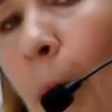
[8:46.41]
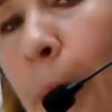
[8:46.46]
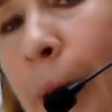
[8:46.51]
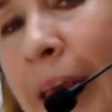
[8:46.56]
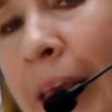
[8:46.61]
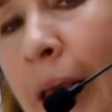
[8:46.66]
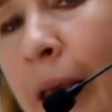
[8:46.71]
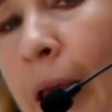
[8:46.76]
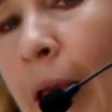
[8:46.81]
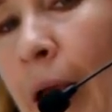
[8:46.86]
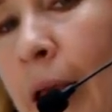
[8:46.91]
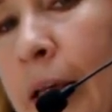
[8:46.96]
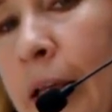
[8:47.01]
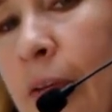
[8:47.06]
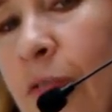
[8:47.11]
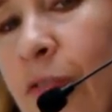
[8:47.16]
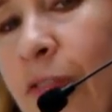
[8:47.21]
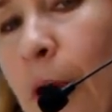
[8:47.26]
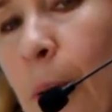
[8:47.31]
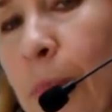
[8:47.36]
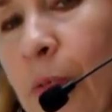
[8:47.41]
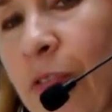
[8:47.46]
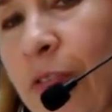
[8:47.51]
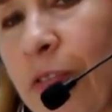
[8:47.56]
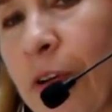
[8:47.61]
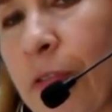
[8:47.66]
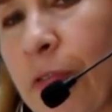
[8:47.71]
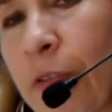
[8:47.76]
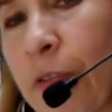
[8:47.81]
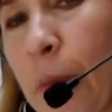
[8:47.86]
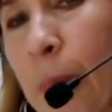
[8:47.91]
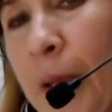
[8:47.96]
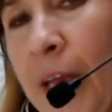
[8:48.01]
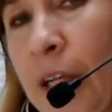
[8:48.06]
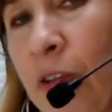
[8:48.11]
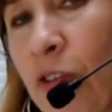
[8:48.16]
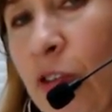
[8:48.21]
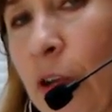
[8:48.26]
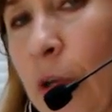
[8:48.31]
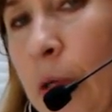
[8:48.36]
being guided from the fifth
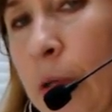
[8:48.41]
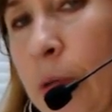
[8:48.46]
dimension.